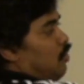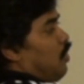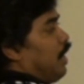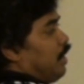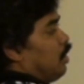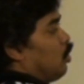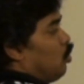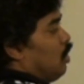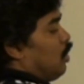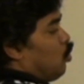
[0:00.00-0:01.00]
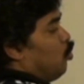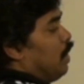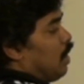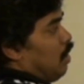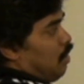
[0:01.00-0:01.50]
finding the
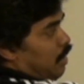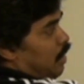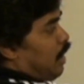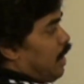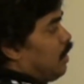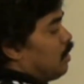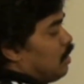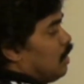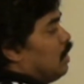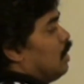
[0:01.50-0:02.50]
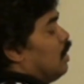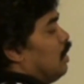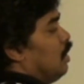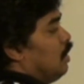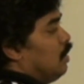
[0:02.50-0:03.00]
cubic or the kth
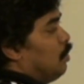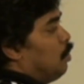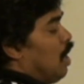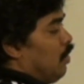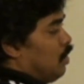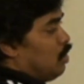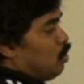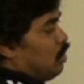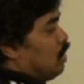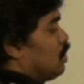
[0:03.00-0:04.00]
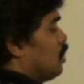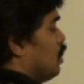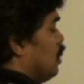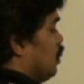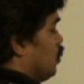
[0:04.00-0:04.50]
power to this.